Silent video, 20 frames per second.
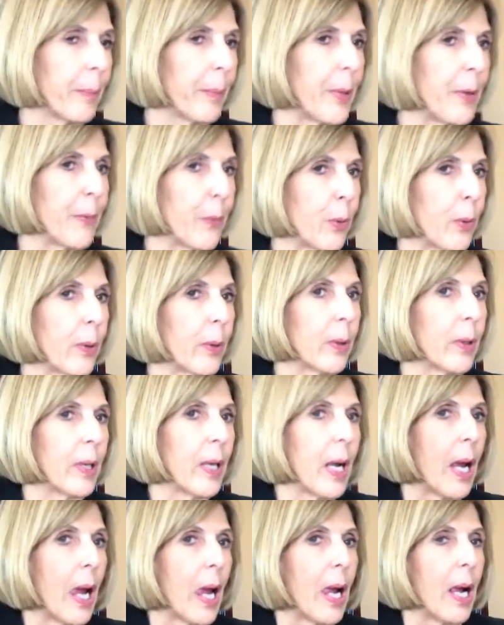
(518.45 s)
before
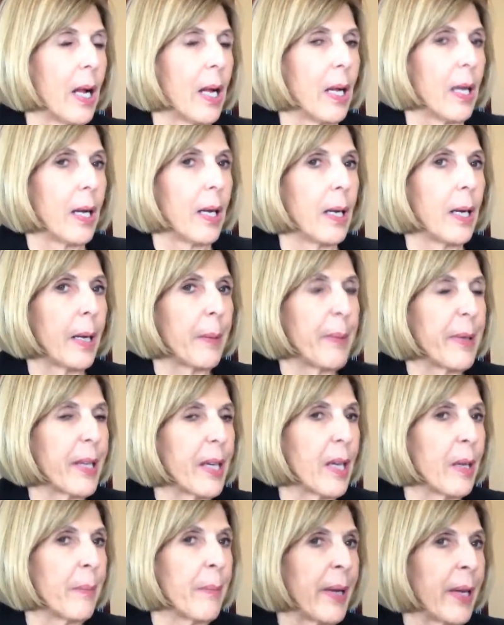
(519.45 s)
I
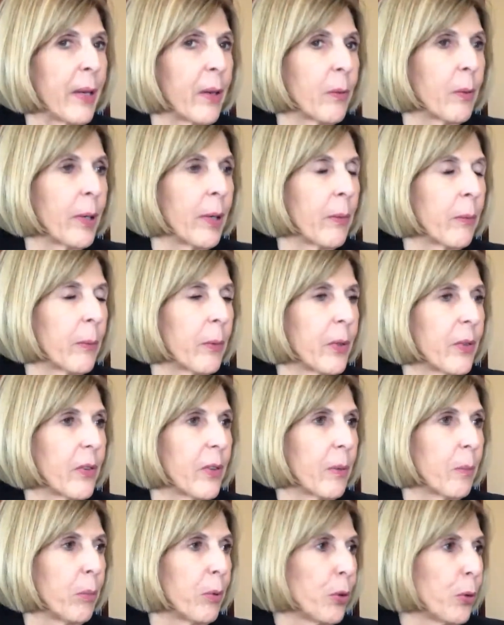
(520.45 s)
became mayor, when it was
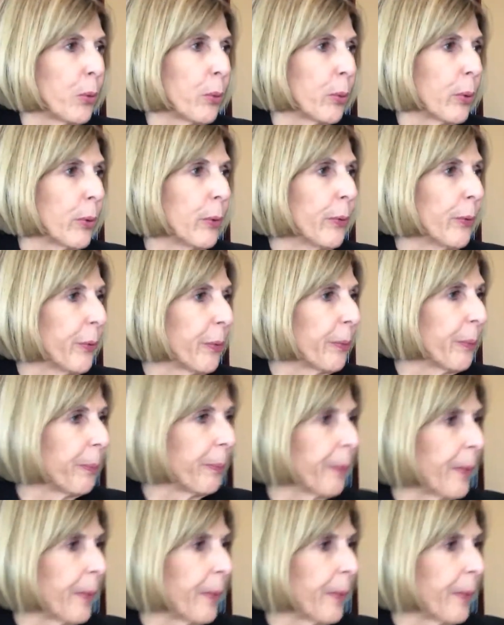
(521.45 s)
the blue roof